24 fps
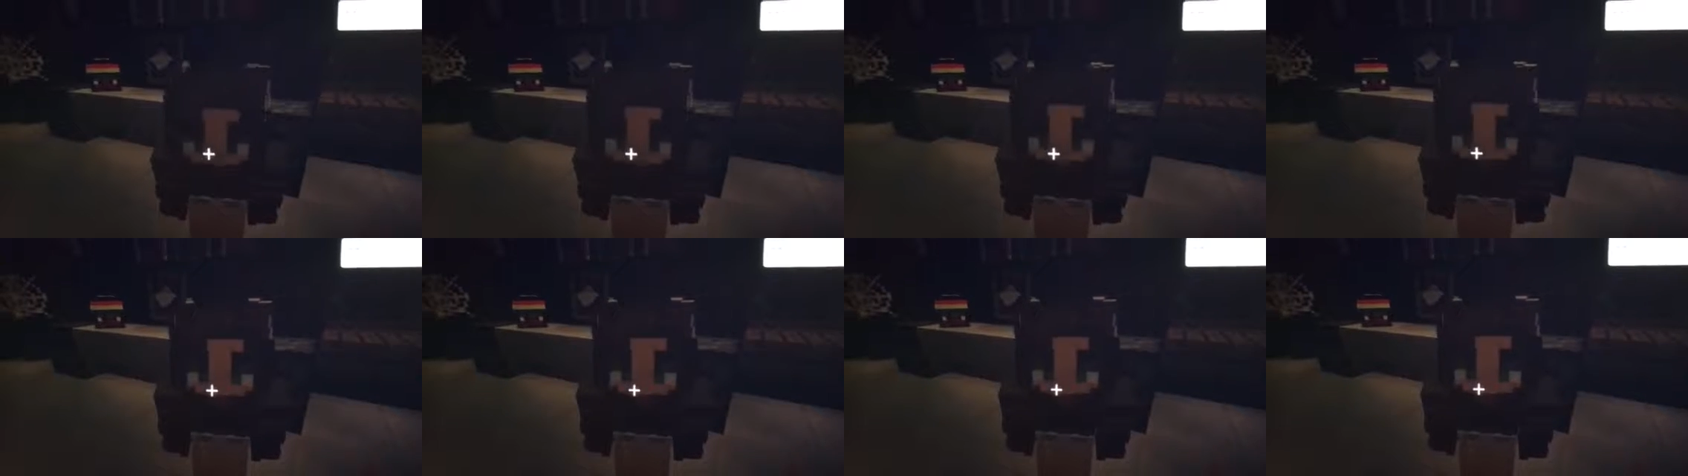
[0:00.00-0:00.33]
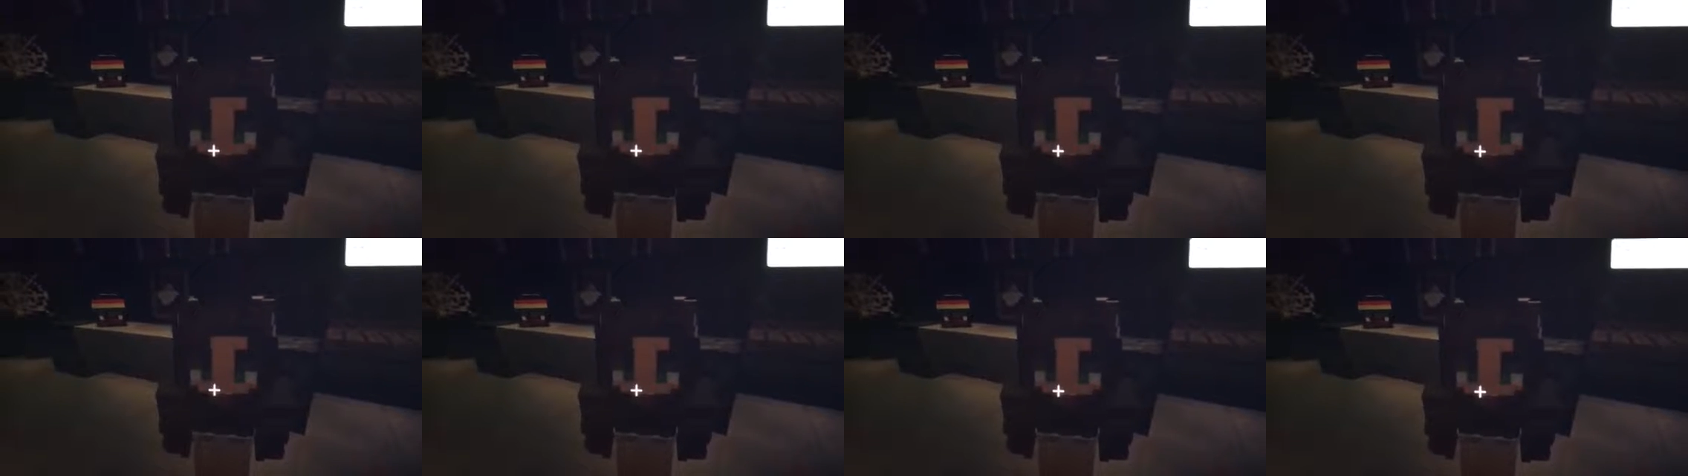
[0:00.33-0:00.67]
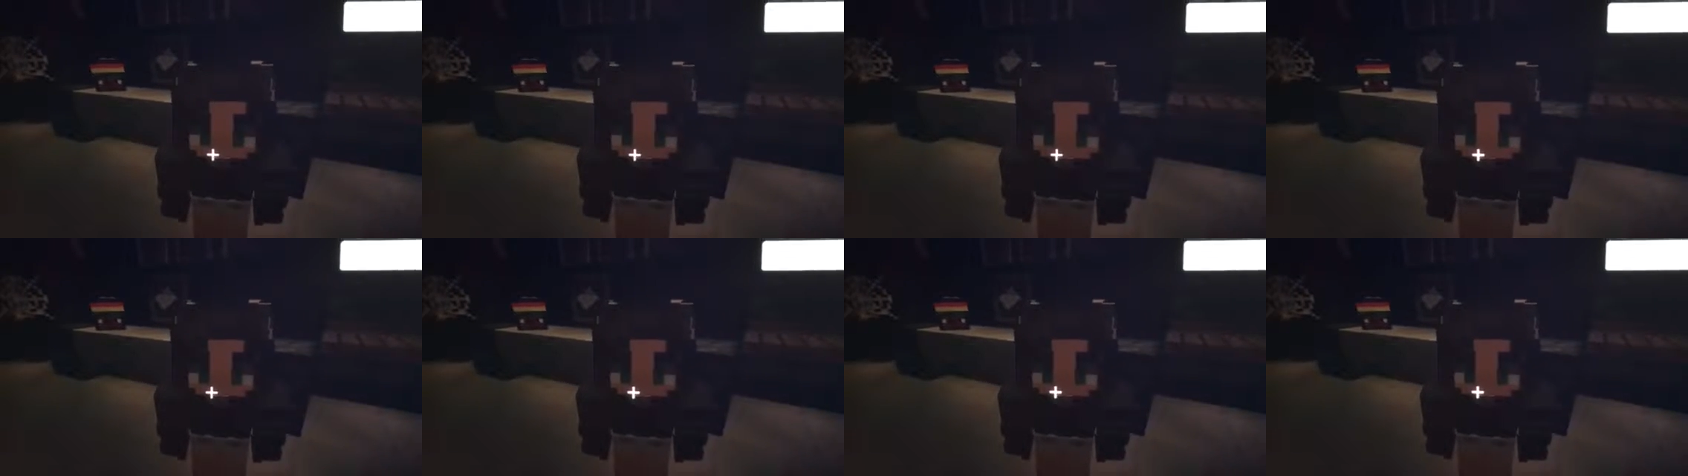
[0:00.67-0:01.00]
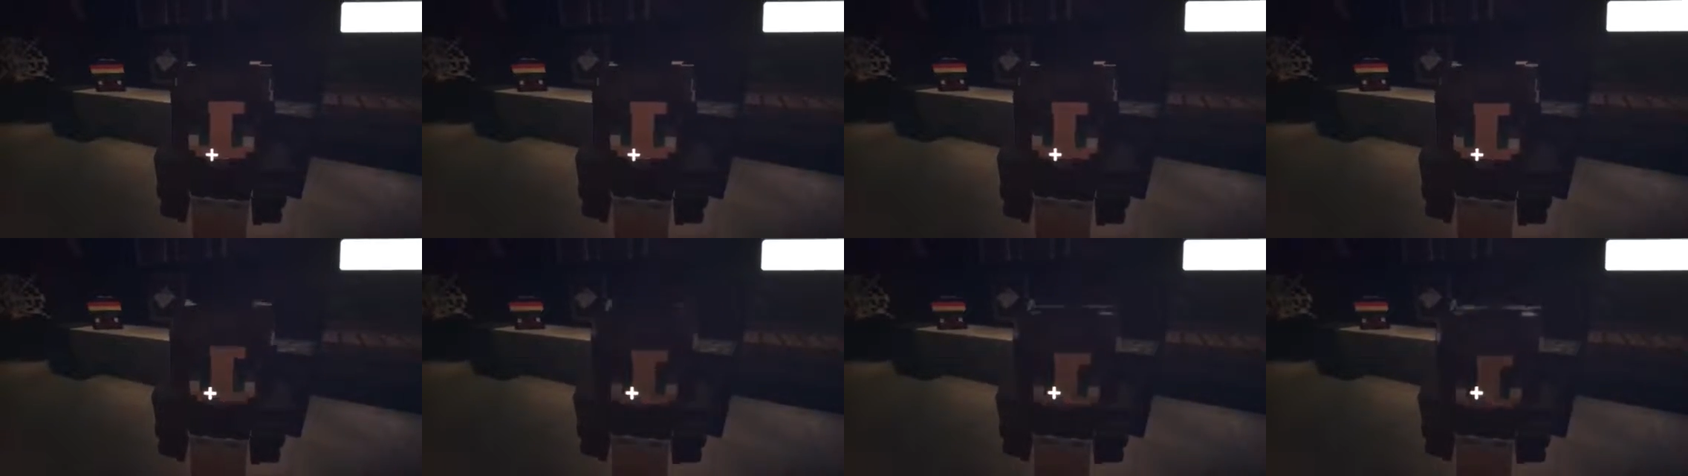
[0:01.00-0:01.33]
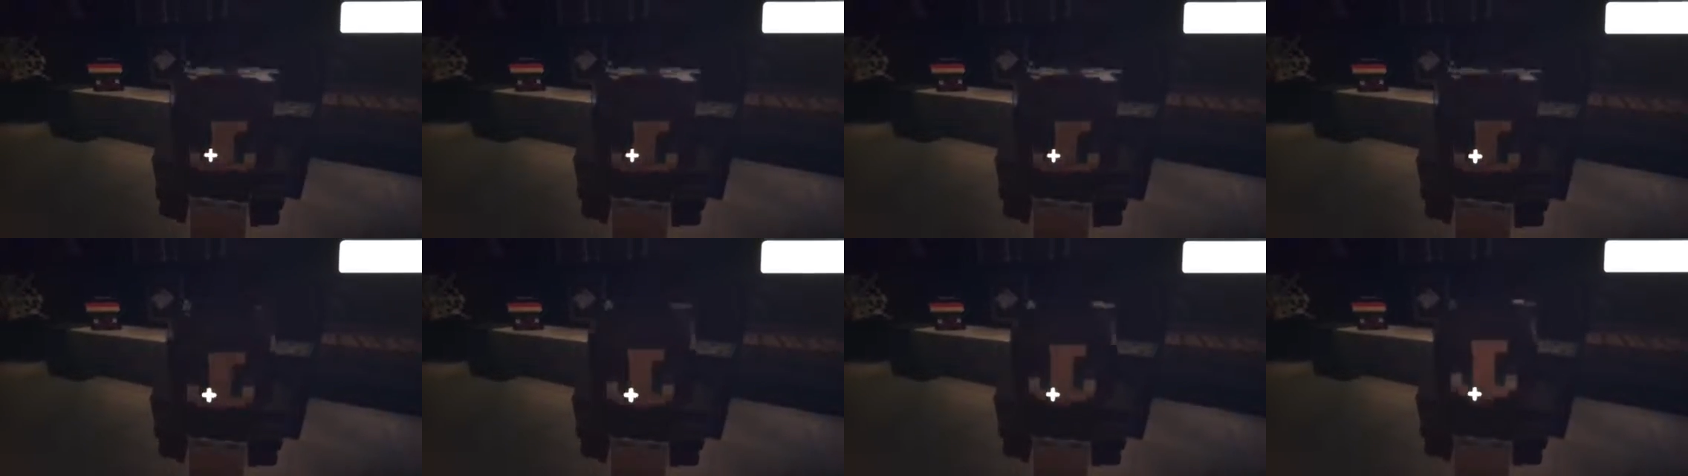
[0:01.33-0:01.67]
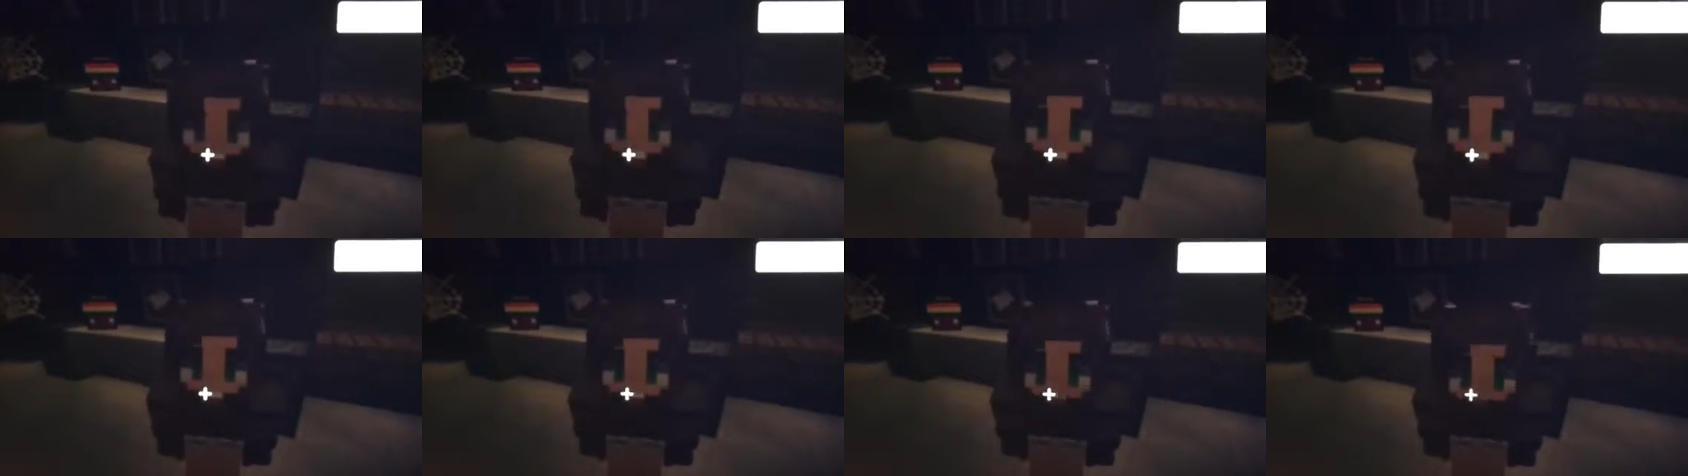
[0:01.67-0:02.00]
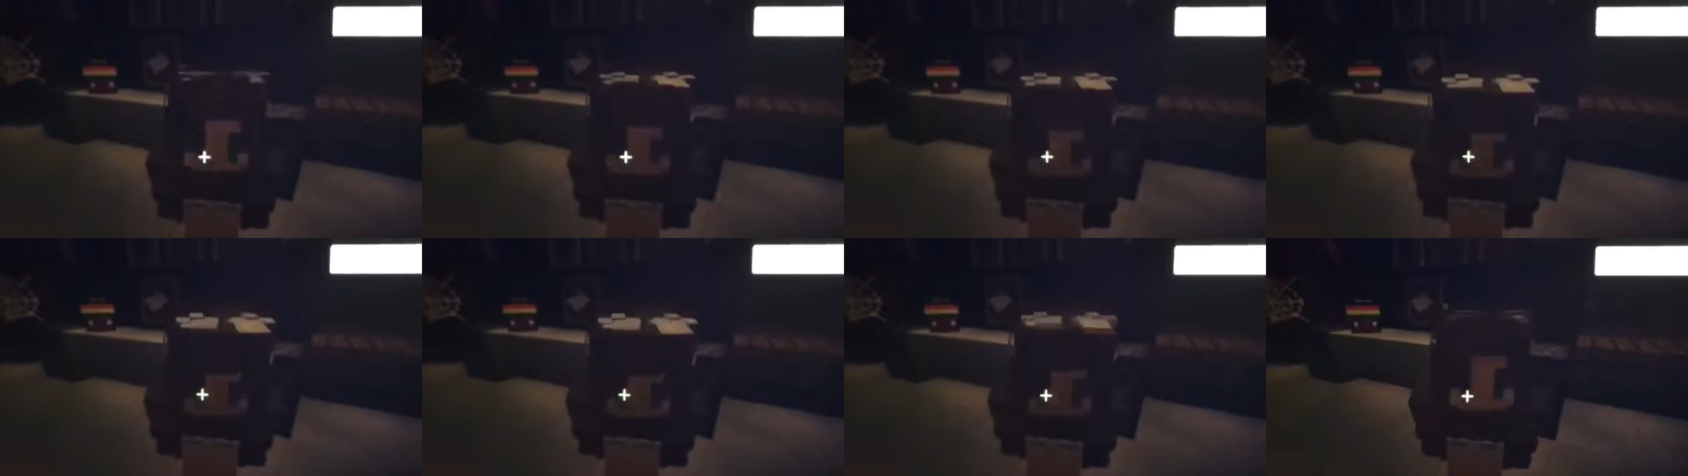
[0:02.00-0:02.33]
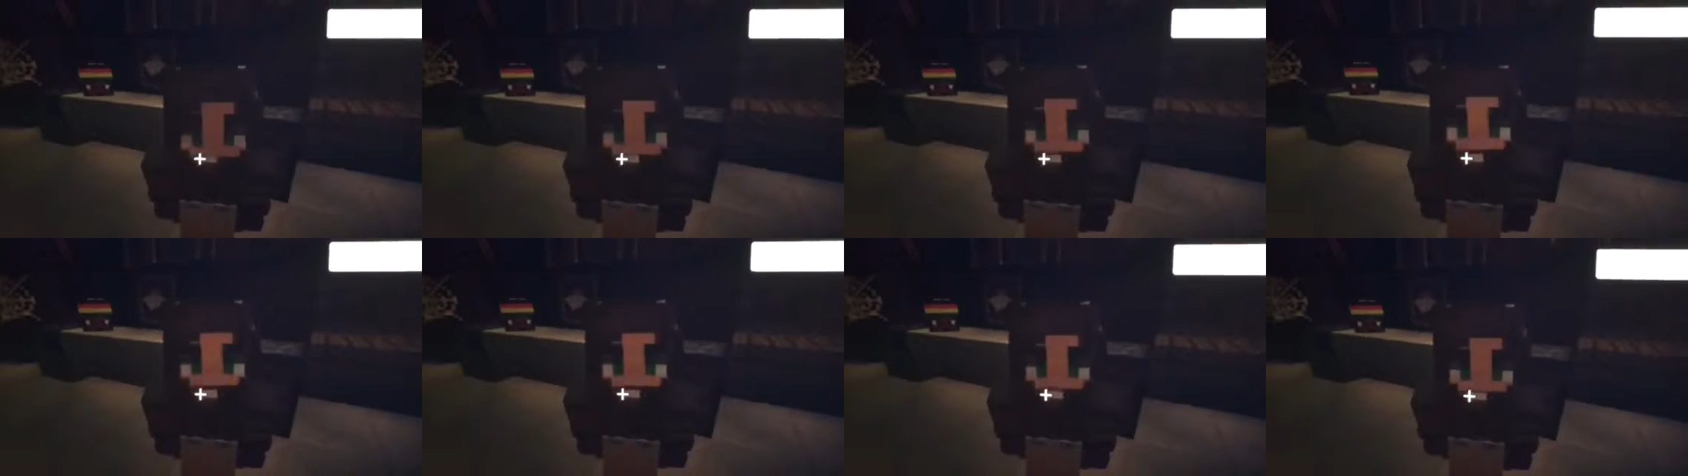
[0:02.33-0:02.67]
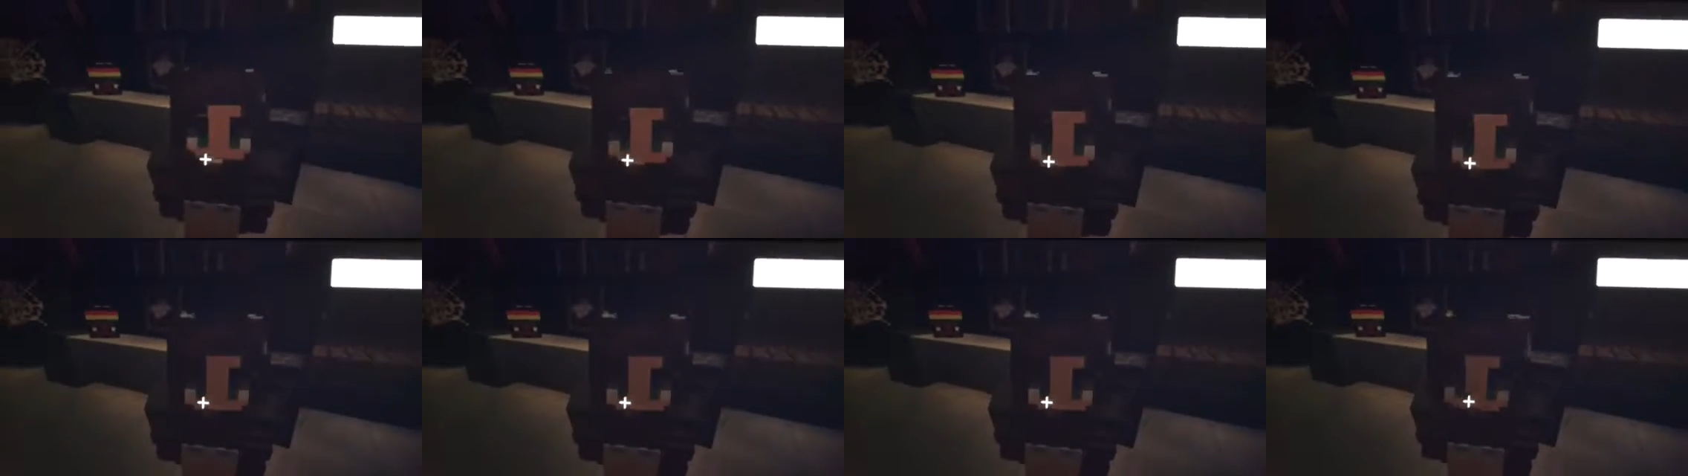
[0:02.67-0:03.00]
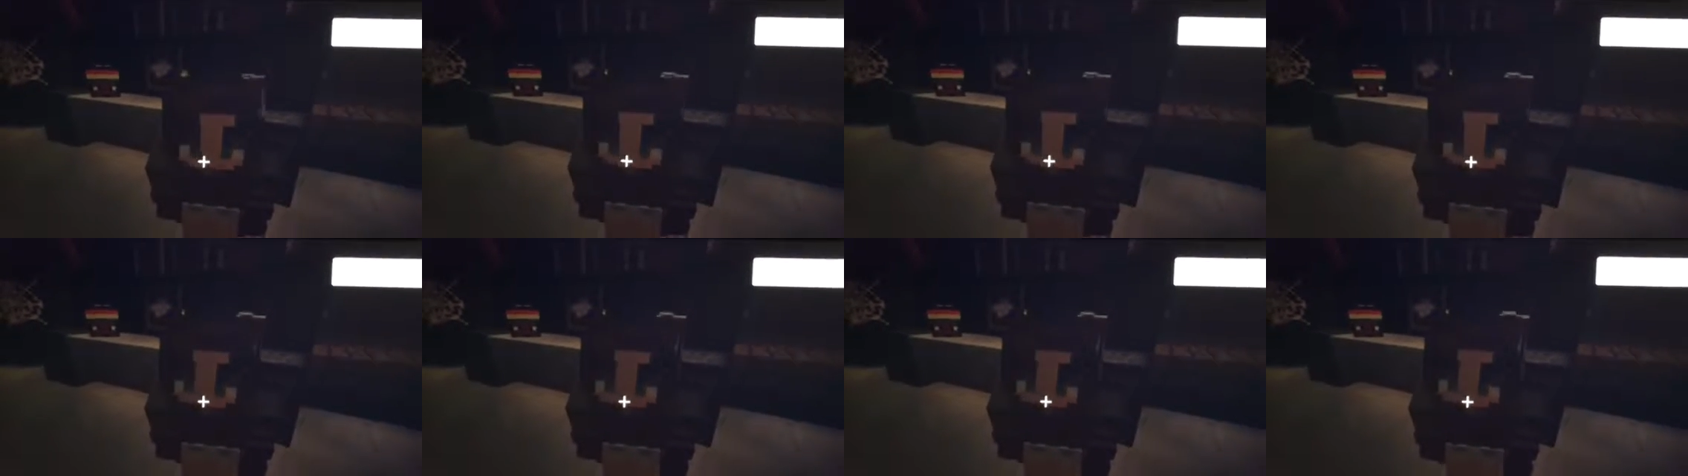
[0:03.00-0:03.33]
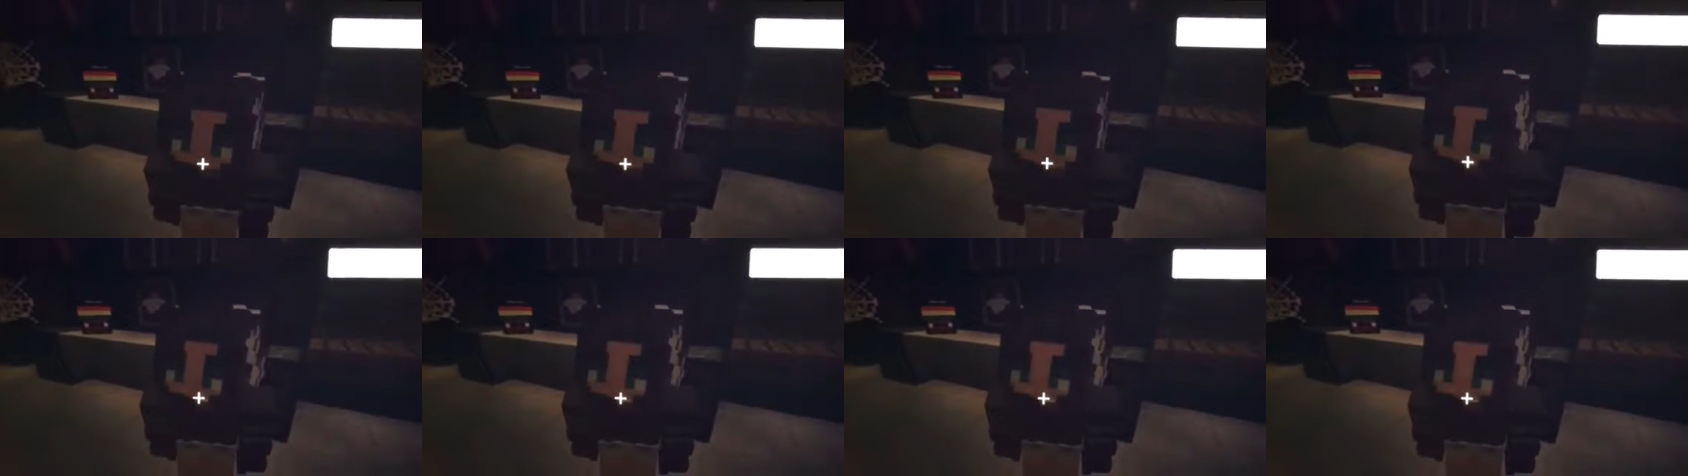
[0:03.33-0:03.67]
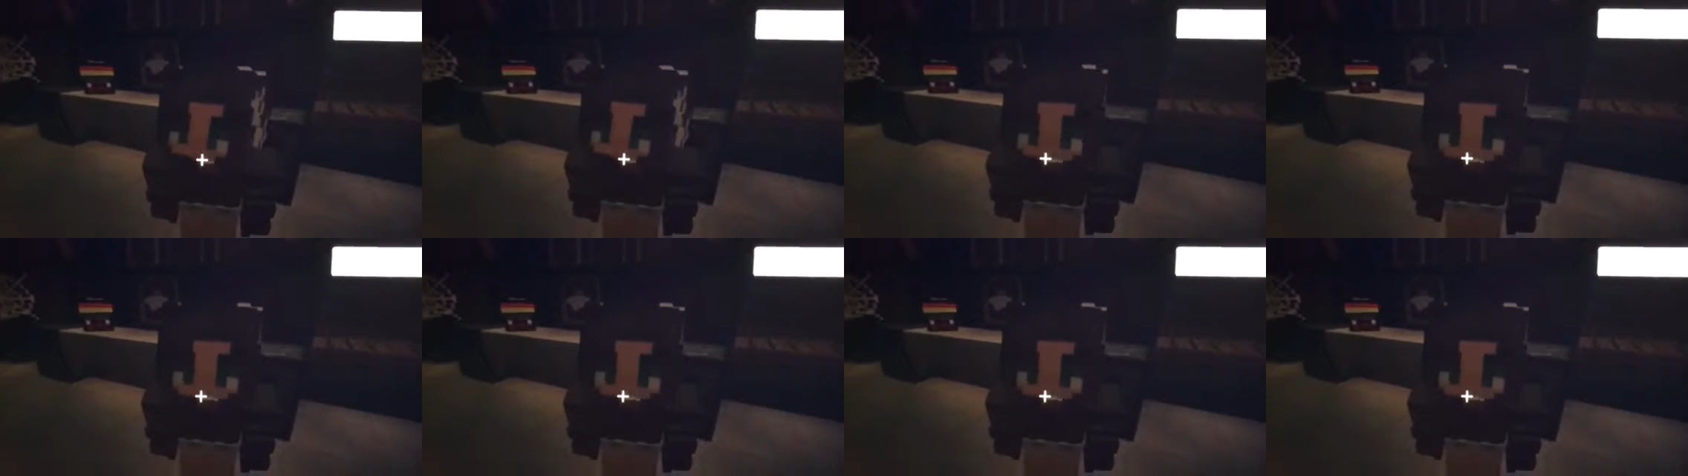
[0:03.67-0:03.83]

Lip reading: [unreadable: no face in view]